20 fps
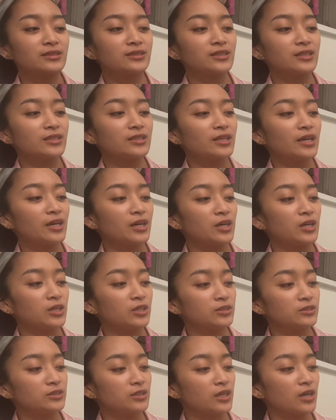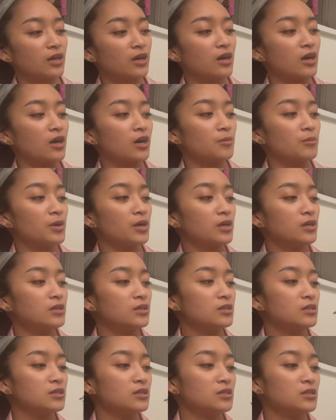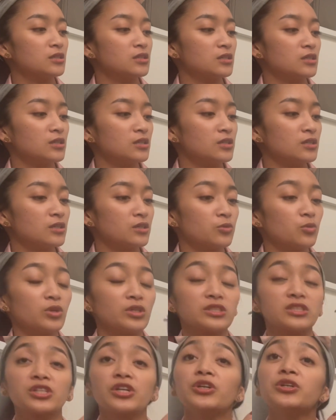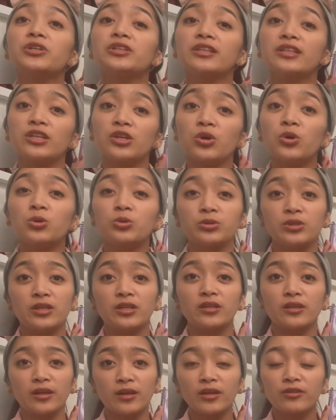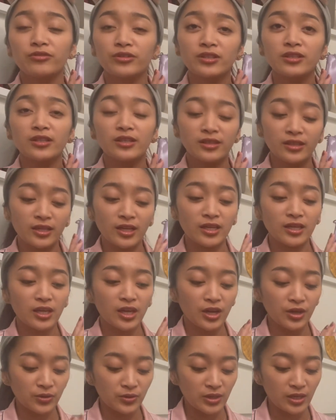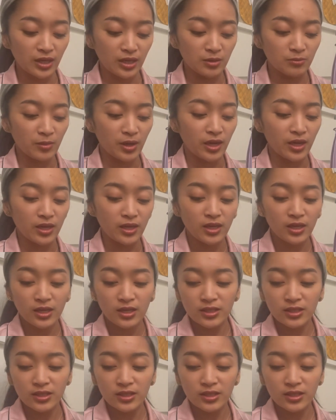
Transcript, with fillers: did held, um, well, it's currently holding everything that I carry in my